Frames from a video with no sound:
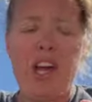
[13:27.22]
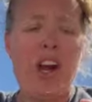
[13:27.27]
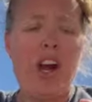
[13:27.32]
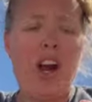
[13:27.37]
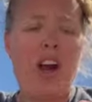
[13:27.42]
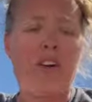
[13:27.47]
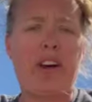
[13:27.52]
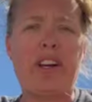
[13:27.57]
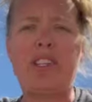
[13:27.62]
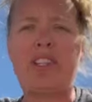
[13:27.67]

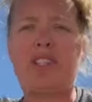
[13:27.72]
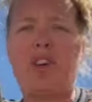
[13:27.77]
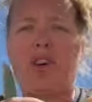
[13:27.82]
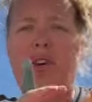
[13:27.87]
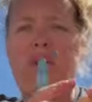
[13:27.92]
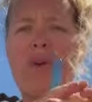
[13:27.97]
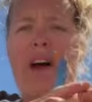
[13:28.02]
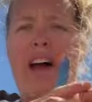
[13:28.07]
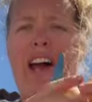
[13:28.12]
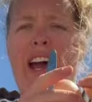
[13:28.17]
All right,
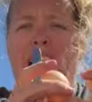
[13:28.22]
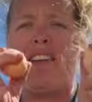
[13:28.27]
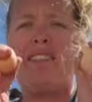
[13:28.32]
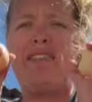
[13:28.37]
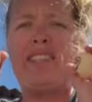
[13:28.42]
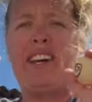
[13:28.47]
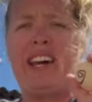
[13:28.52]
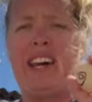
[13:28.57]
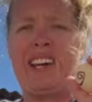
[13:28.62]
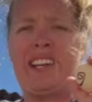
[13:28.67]
so I have
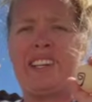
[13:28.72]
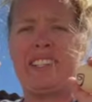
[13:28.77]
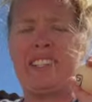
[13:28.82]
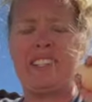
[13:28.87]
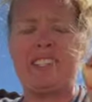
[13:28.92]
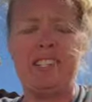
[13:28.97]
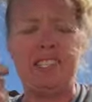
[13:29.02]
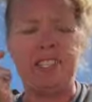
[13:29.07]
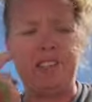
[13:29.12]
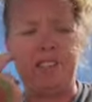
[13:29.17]
the eggs that
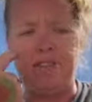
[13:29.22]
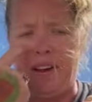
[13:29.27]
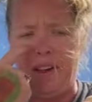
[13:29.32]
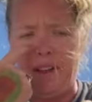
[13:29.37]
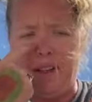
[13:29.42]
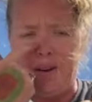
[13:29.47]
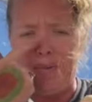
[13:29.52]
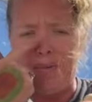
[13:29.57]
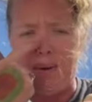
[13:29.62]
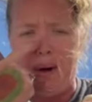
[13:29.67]
didn't
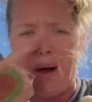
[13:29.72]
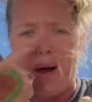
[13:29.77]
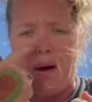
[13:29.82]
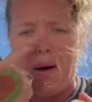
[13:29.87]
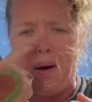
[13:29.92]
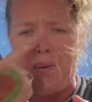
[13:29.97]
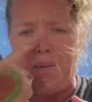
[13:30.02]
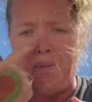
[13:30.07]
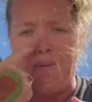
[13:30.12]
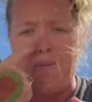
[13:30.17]
develop.
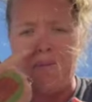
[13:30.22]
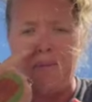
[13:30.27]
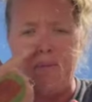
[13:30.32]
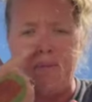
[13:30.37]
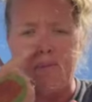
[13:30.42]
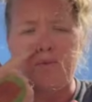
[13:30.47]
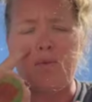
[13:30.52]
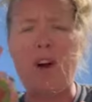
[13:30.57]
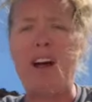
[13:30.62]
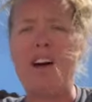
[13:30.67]

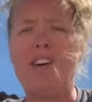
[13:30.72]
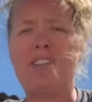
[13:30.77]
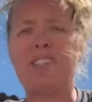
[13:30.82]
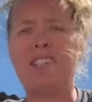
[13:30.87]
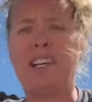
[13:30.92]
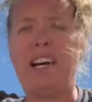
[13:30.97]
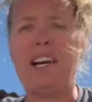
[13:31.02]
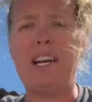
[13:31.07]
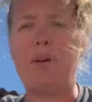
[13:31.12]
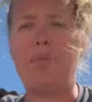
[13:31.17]
We're
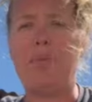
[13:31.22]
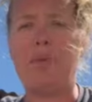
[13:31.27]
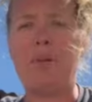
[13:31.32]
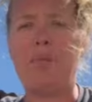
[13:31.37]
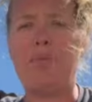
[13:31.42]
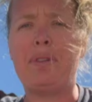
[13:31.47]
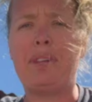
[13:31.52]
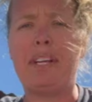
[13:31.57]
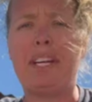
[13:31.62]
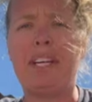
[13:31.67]
outside. I'm in a
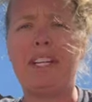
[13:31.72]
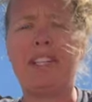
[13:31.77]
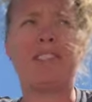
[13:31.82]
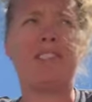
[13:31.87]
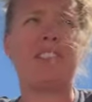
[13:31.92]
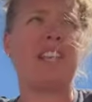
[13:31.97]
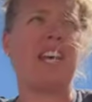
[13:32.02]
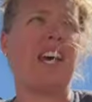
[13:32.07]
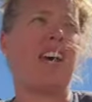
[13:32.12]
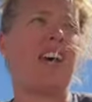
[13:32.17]
place
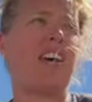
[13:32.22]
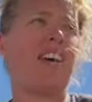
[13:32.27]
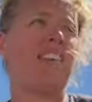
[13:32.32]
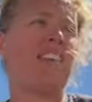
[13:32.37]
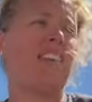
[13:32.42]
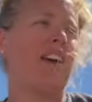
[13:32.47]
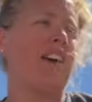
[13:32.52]
that